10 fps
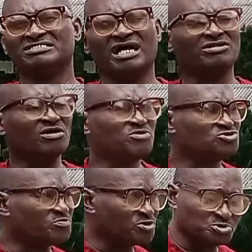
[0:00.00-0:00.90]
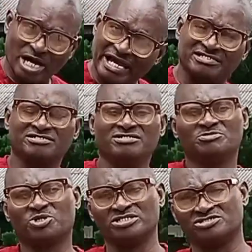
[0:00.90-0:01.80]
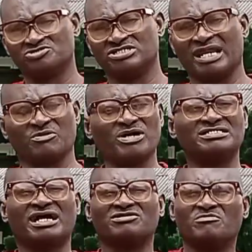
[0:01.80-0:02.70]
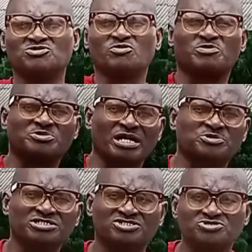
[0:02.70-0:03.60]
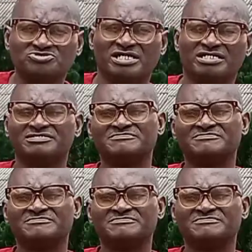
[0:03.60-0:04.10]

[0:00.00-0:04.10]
They are unable to provide for the children. And when they are unable to provide for the children,